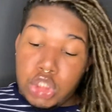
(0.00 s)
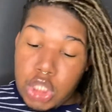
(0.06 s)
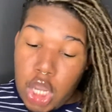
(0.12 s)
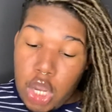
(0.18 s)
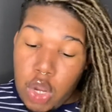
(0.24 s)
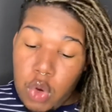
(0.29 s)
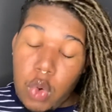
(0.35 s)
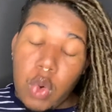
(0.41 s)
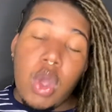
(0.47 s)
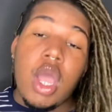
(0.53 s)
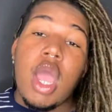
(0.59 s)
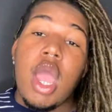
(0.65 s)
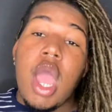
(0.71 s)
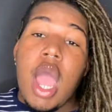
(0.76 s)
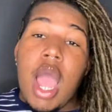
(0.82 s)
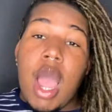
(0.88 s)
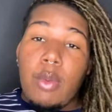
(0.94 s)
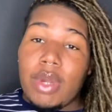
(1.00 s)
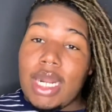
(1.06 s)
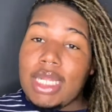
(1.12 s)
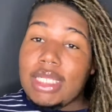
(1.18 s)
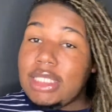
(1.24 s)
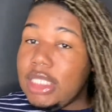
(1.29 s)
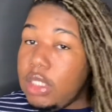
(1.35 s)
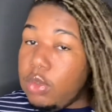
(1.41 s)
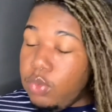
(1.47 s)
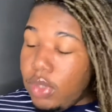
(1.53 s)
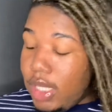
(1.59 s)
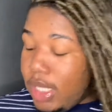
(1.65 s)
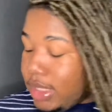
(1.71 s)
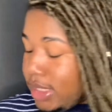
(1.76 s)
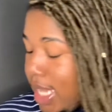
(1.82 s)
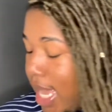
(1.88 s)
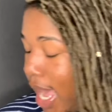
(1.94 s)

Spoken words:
So what I did was